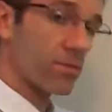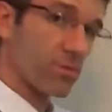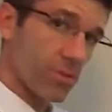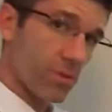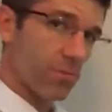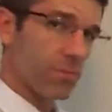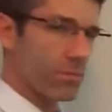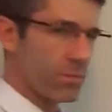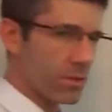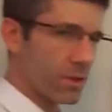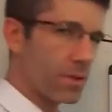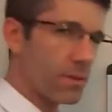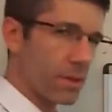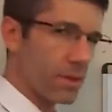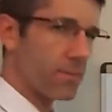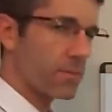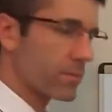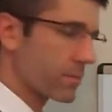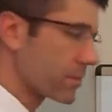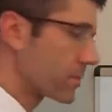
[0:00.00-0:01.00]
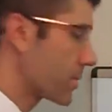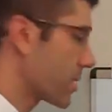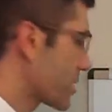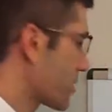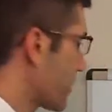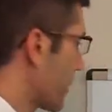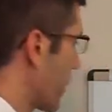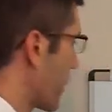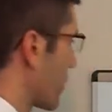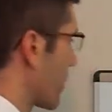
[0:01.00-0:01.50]
So let me
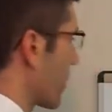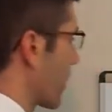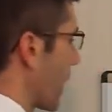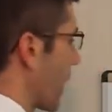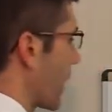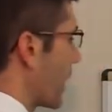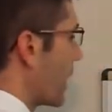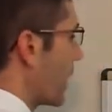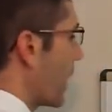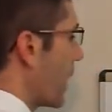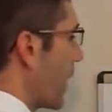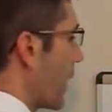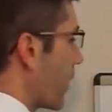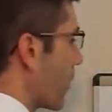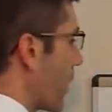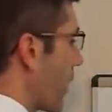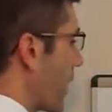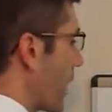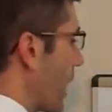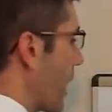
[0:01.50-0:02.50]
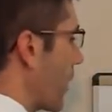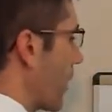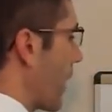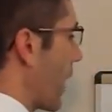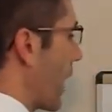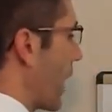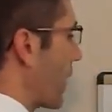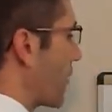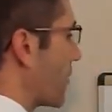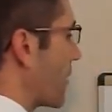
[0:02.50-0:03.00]
expound on that. Right now
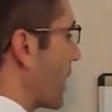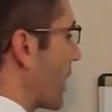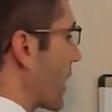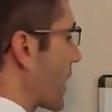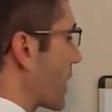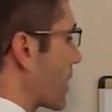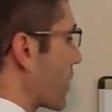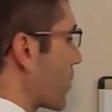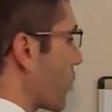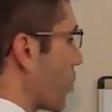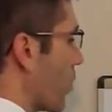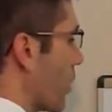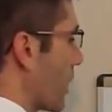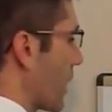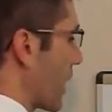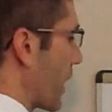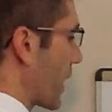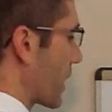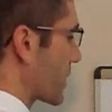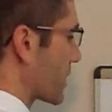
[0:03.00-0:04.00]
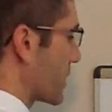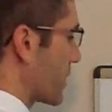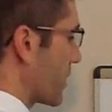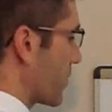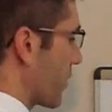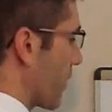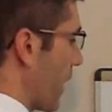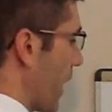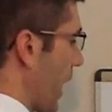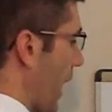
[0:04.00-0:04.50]
I have negative 1x, and
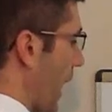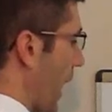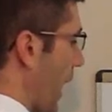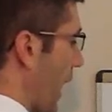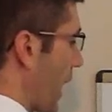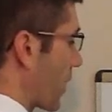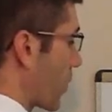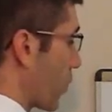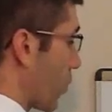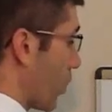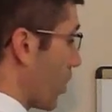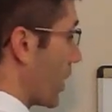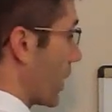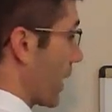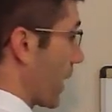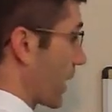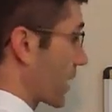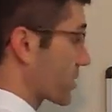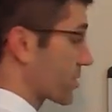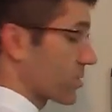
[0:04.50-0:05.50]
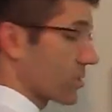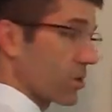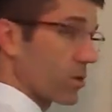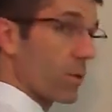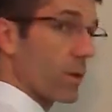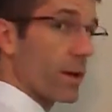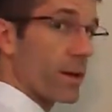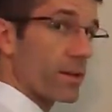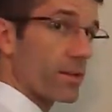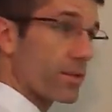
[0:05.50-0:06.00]
if I add 1x to
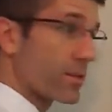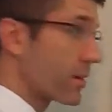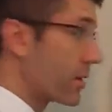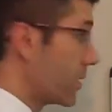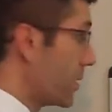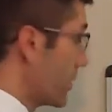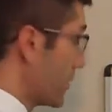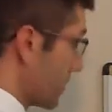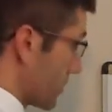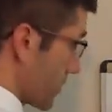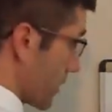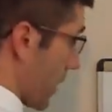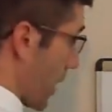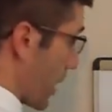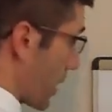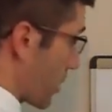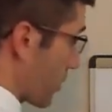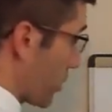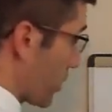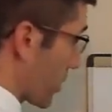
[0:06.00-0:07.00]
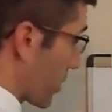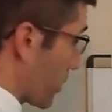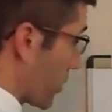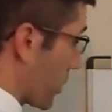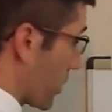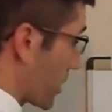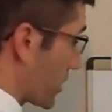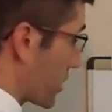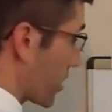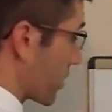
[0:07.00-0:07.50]
it, I could put a
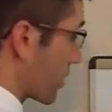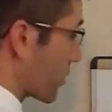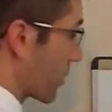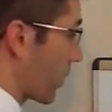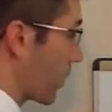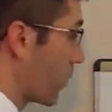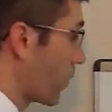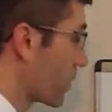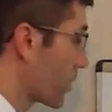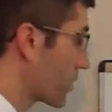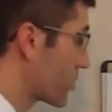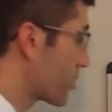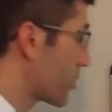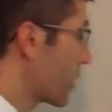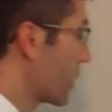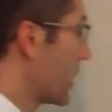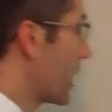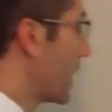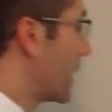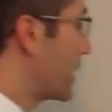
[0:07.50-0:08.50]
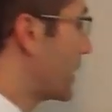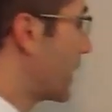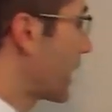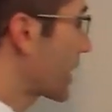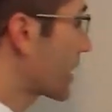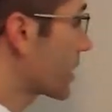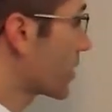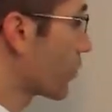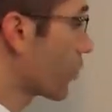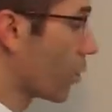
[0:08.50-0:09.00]
plus here if I wanted to.
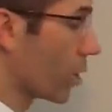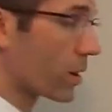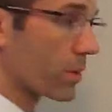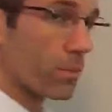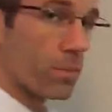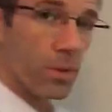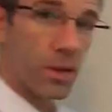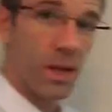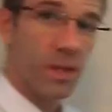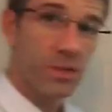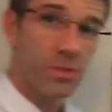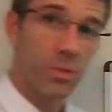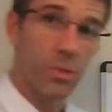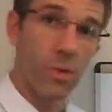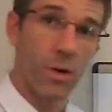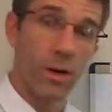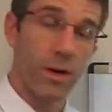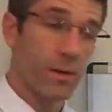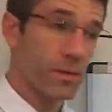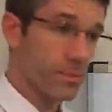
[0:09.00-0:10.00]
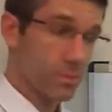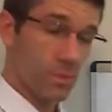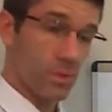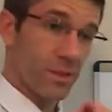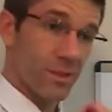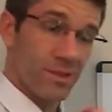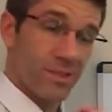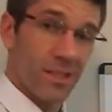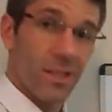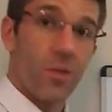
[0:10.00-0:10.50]
Negative 1 plus 1
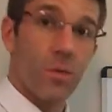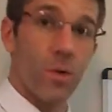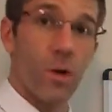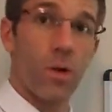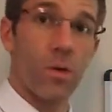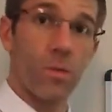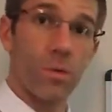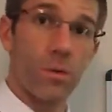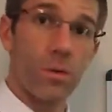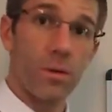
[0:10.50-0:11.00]
was 0.